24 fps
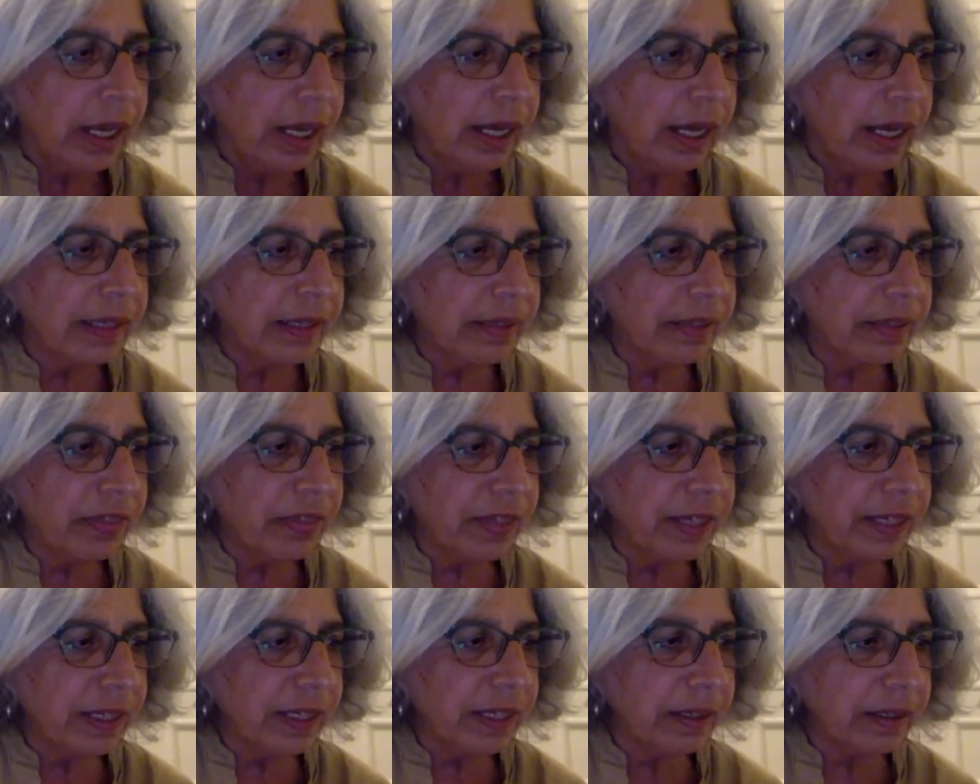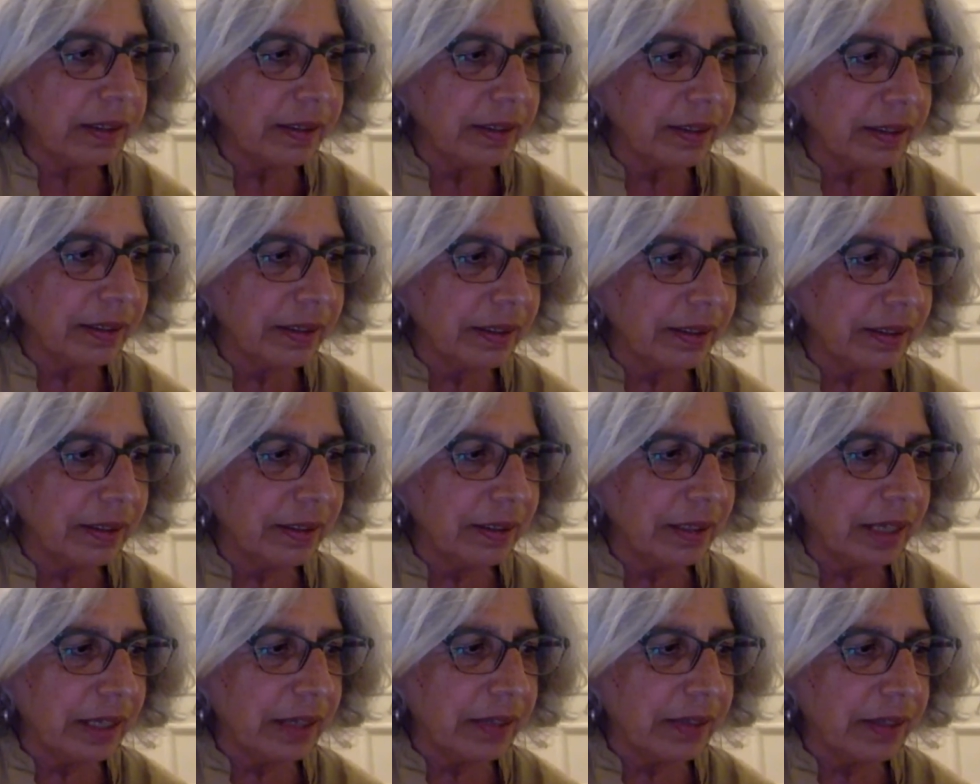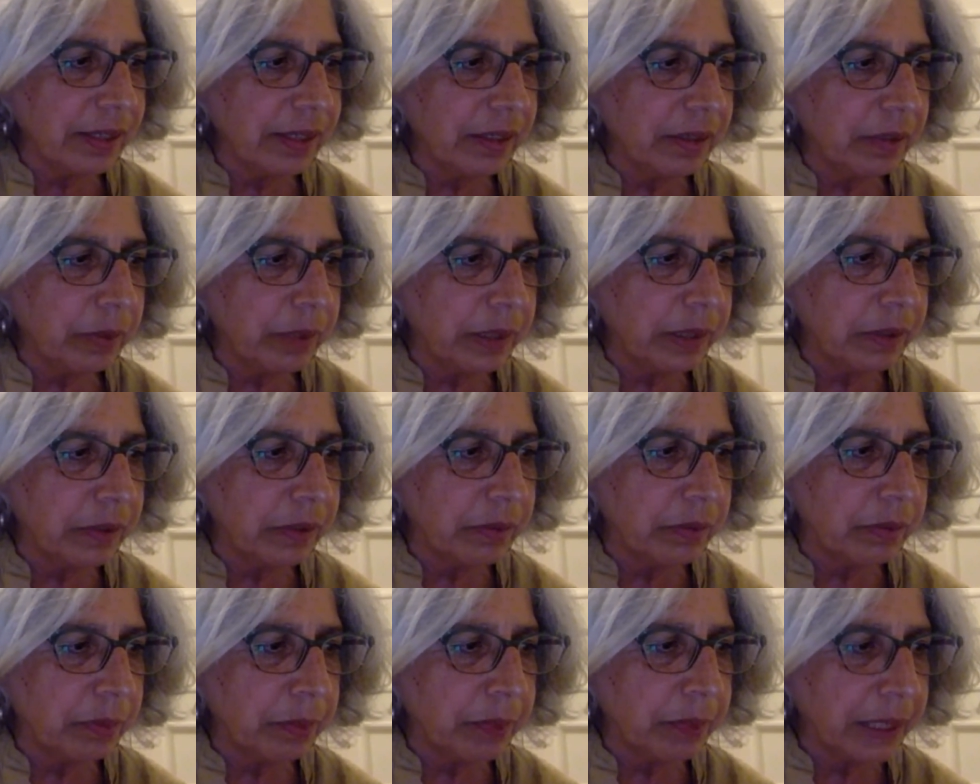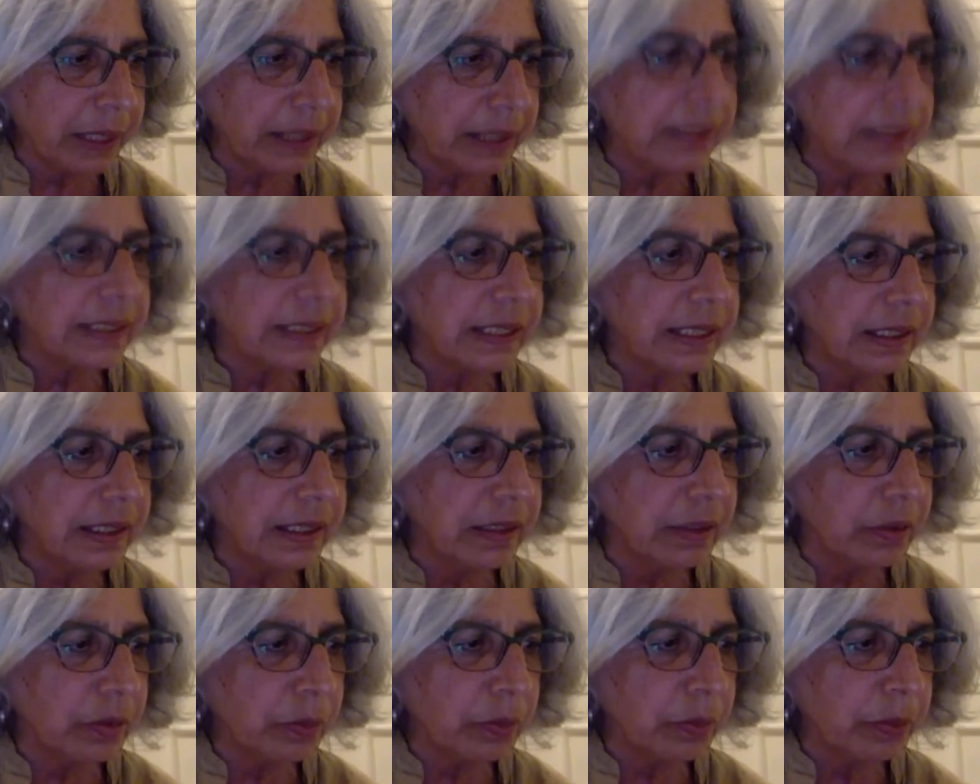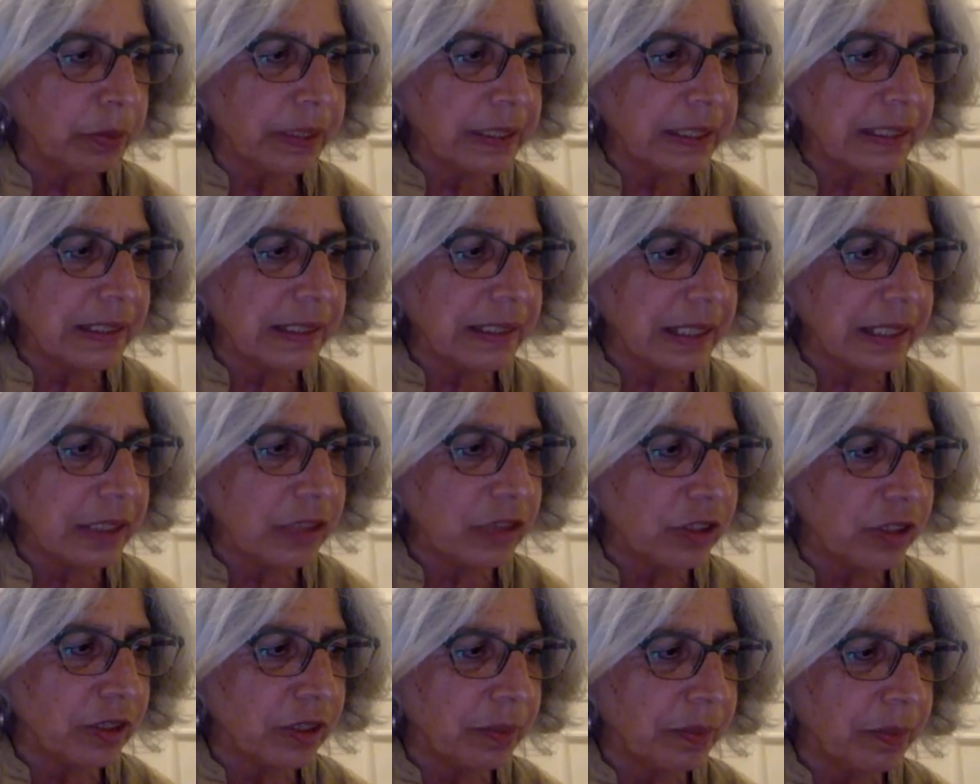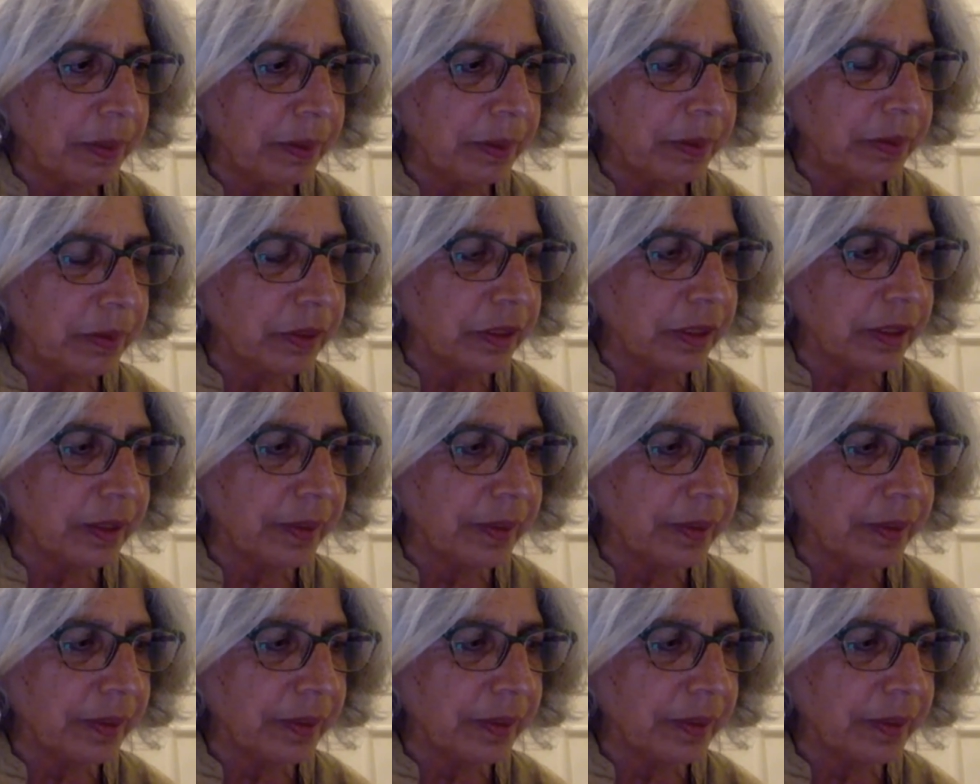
And I think what Rebeca said in her presentation about